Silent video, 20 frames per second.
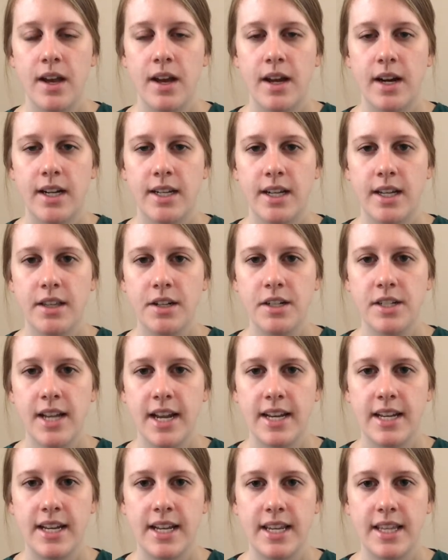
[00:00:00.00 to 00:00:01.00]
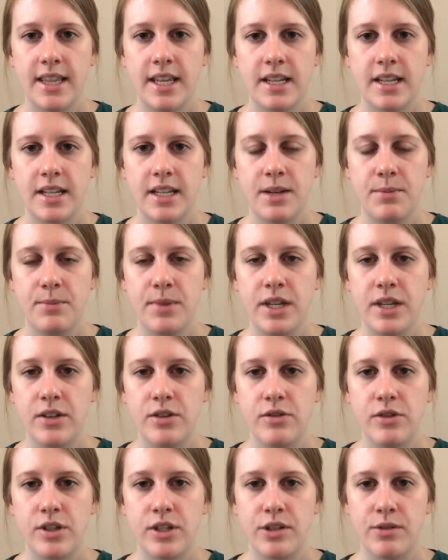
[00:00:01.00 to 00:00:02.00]
Another technique that can be
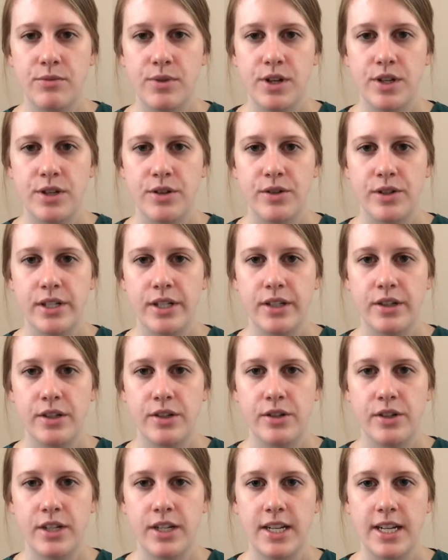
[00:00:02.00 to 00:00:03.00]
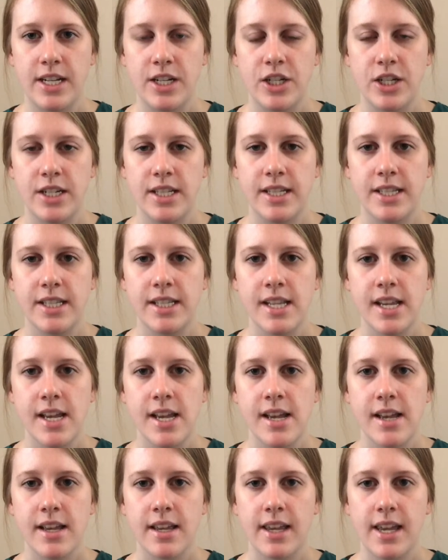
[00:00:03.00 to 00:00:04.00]
used to reduce hallucinations
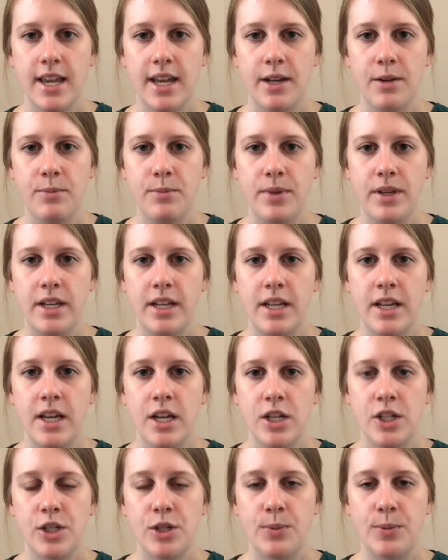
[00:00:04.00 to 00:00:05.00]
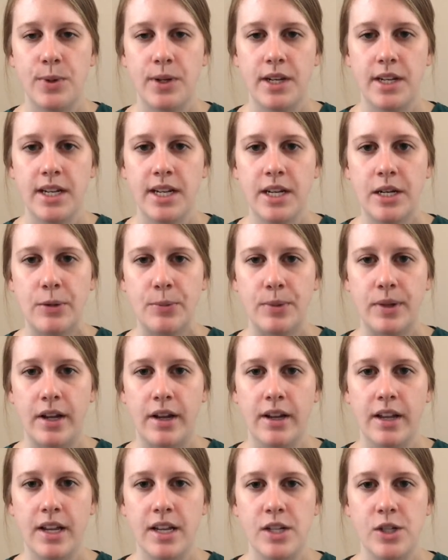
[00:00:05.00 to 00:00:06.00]
can be to put an
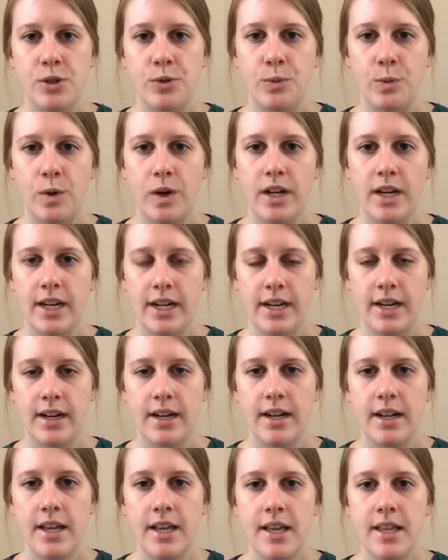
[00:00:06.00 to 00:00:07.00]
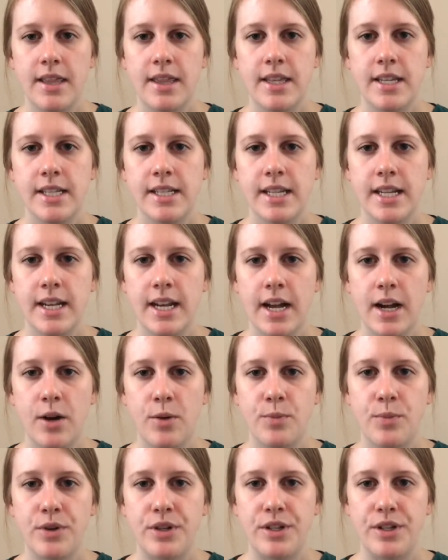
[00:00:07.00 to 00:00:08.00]
earplug into one ear. This can
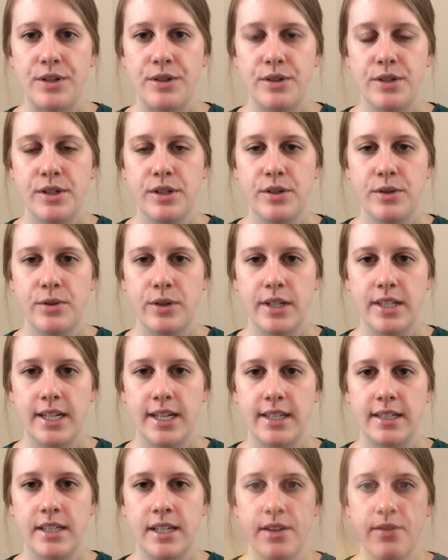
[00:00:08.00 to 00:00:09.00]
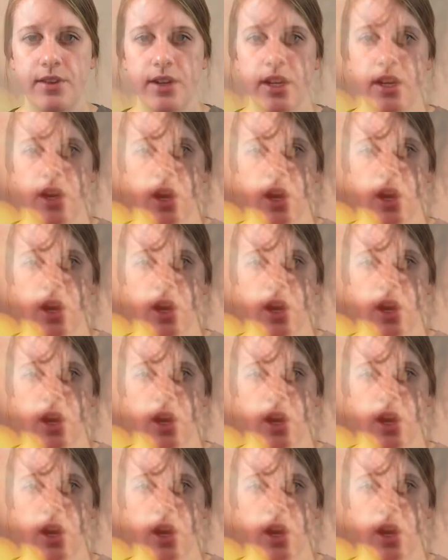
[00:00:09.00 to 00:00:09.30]
help reduce the noise activity,